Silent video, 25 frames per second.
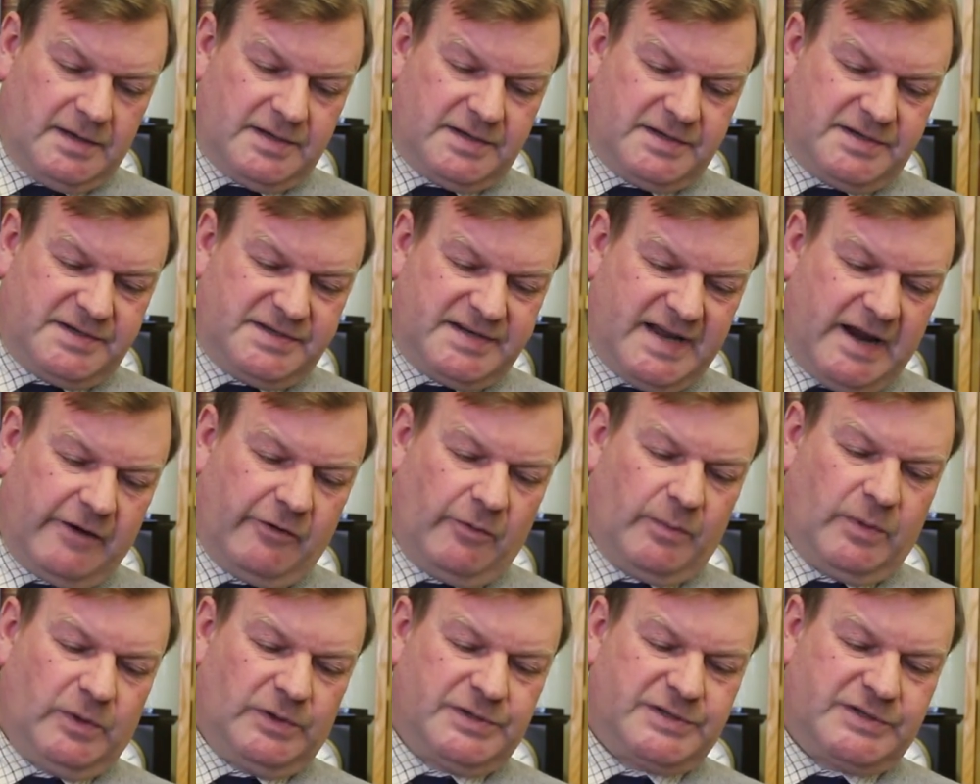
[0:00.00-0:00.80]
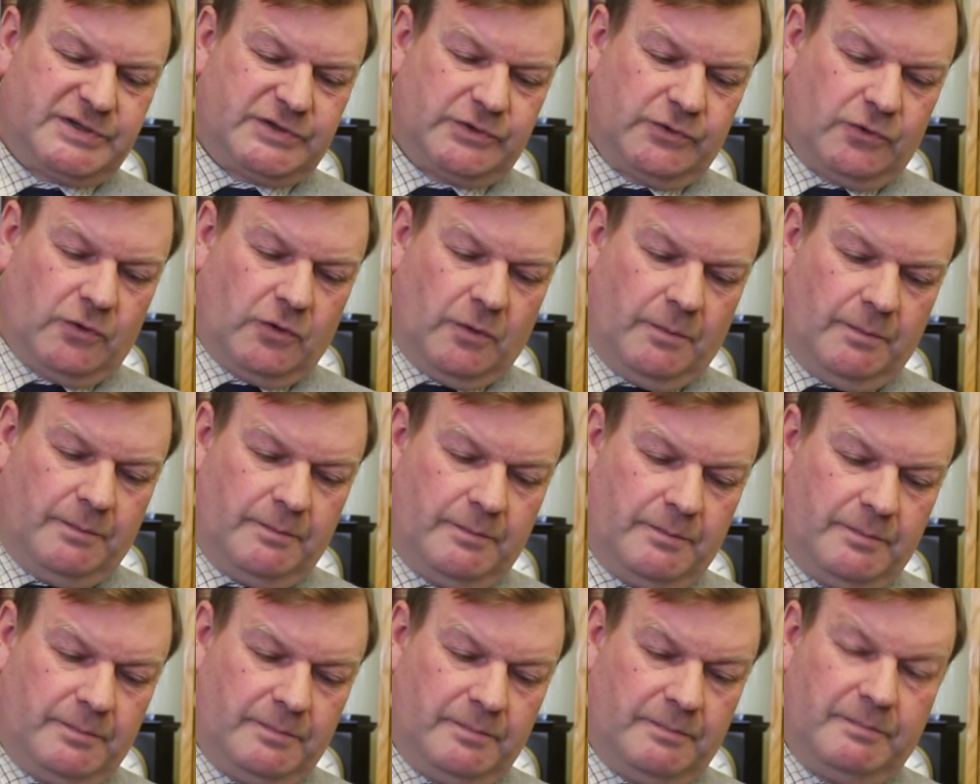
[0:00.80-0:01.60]
terrible
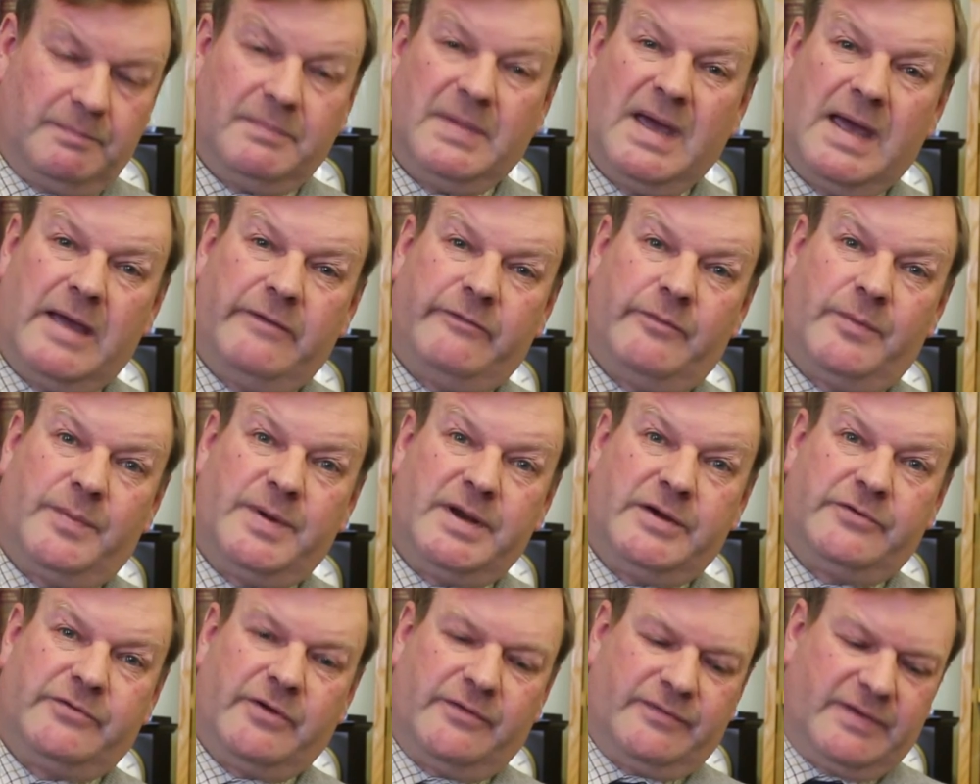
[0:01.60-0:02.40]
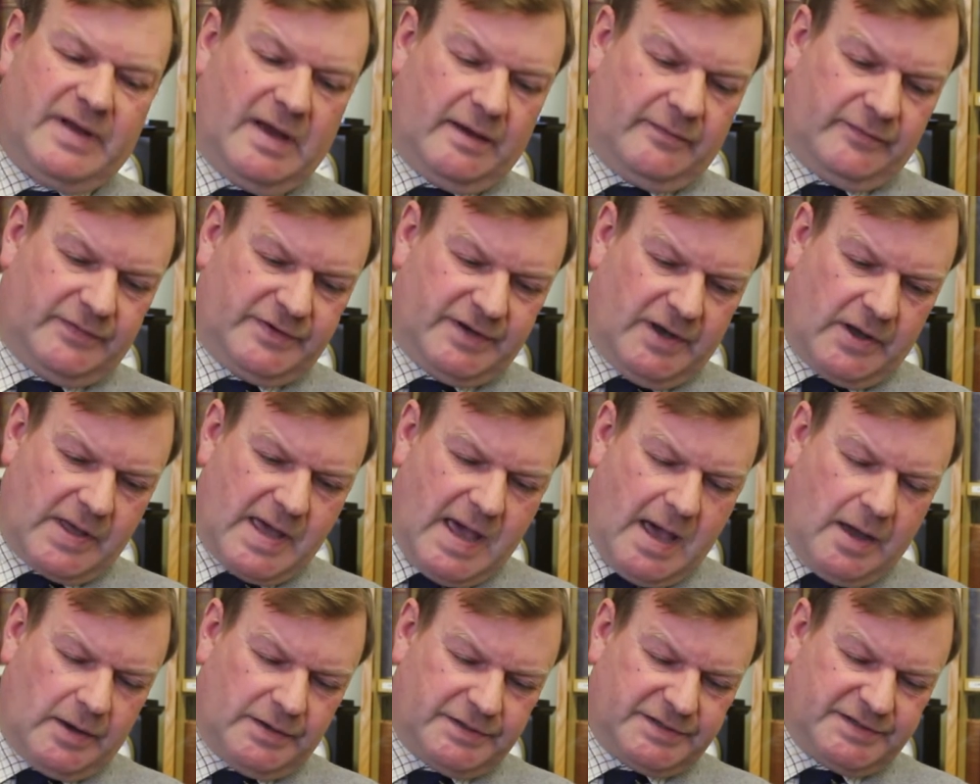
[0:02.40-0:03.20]
storm, everybody driven out
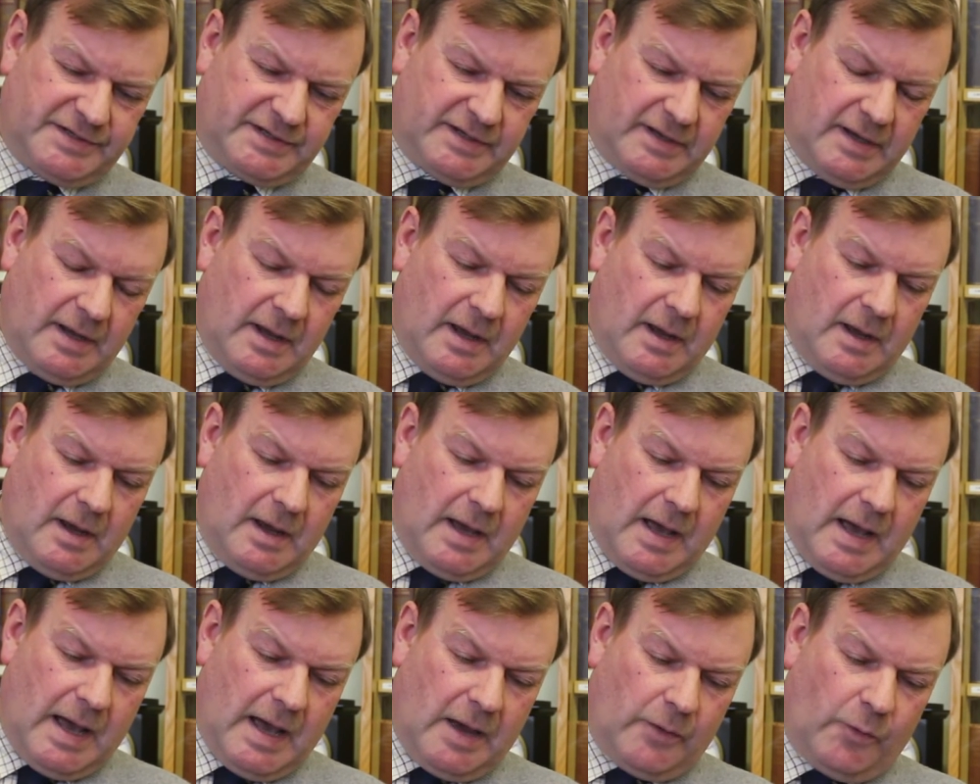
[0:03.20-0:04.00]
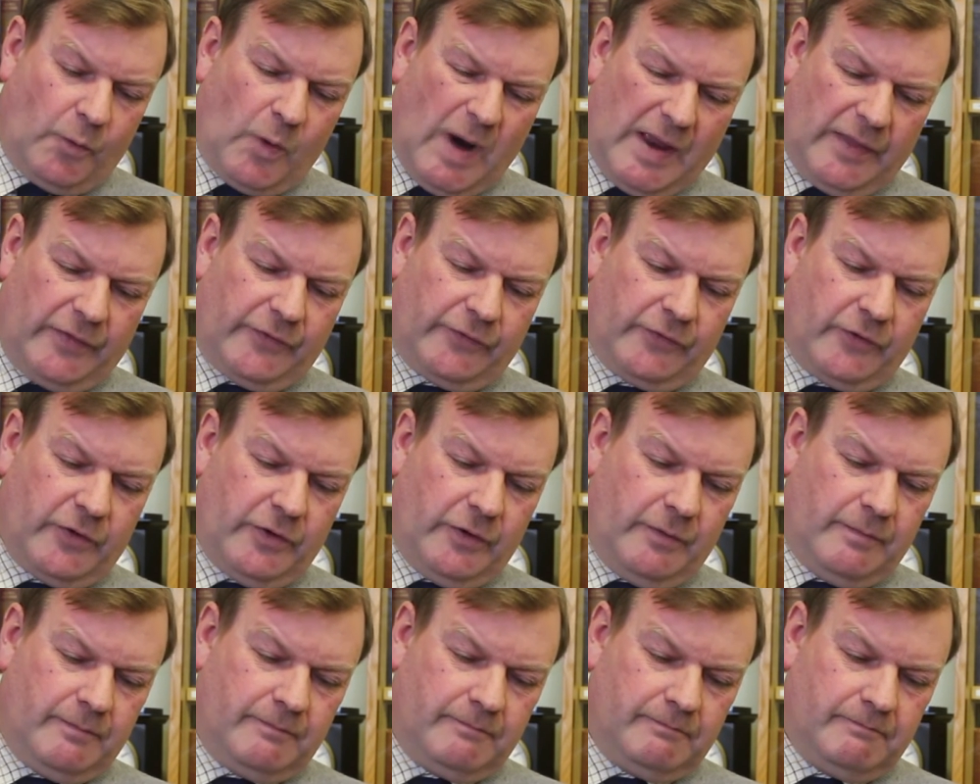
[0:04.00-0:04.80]
dugouts and wet
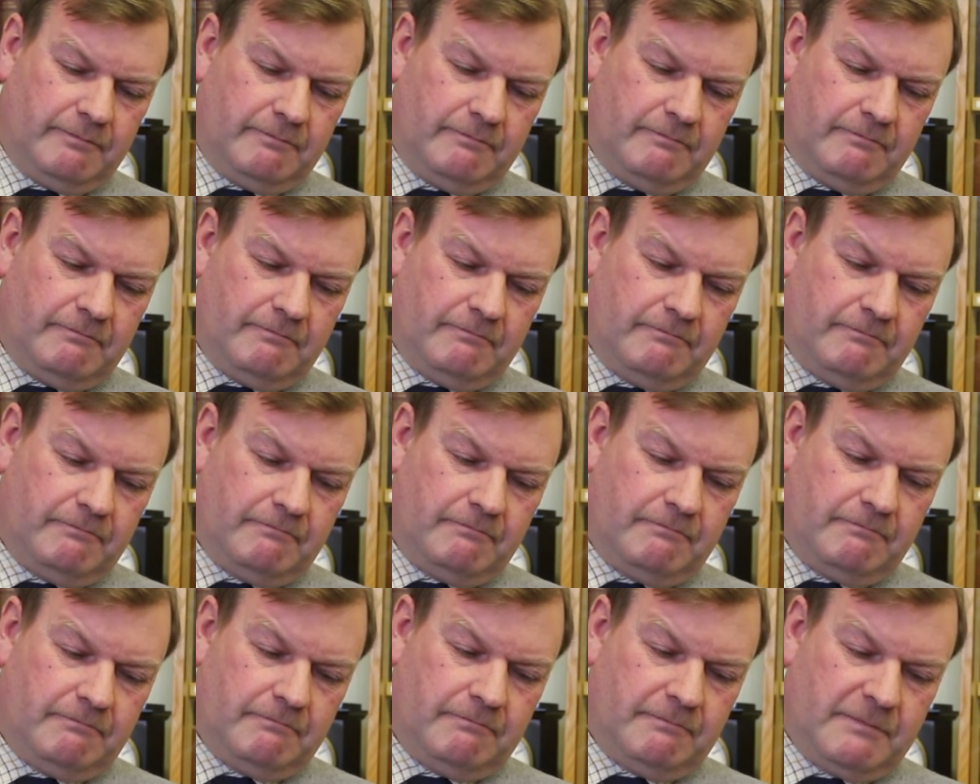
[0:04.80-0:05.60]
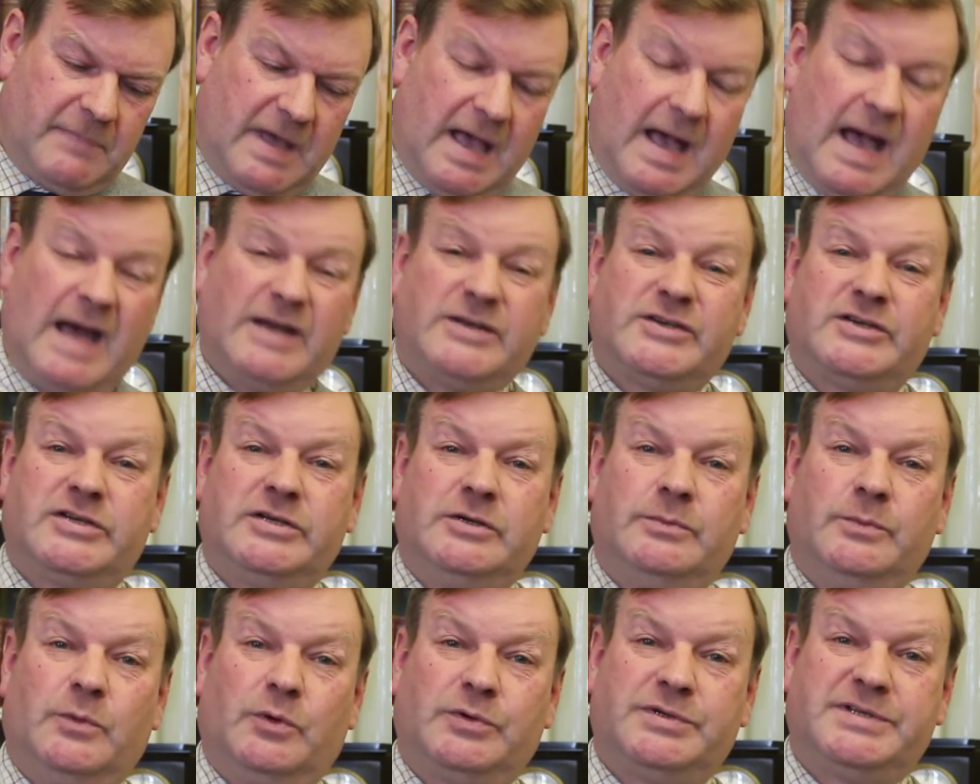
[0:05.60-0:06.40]
through, had
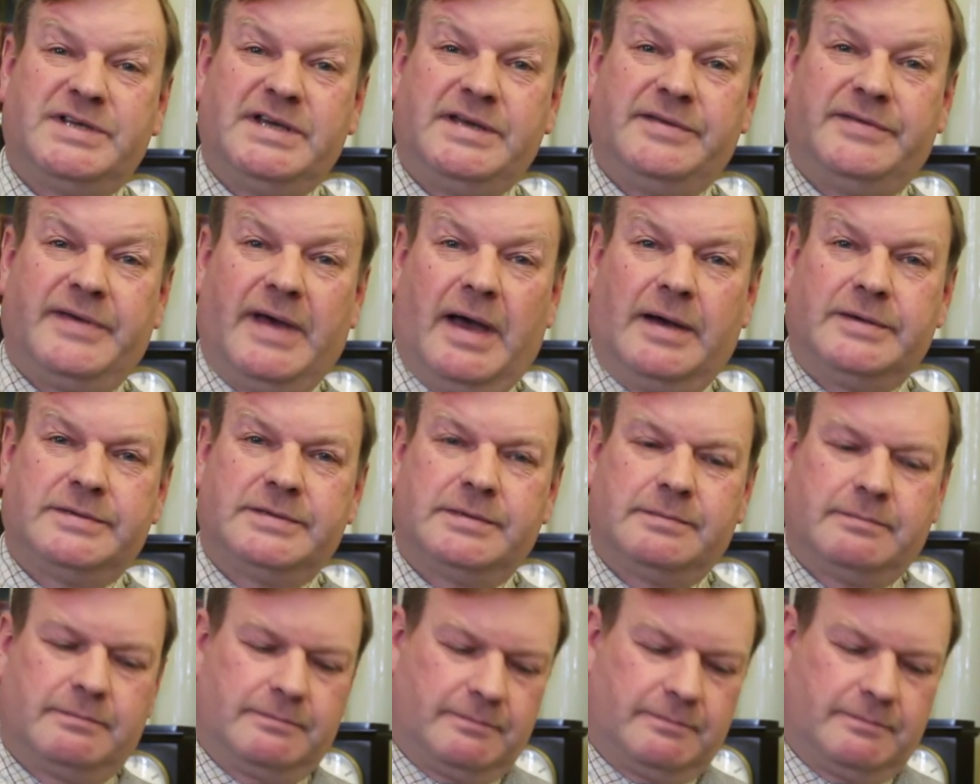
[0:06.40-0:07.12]
2 more teeth out.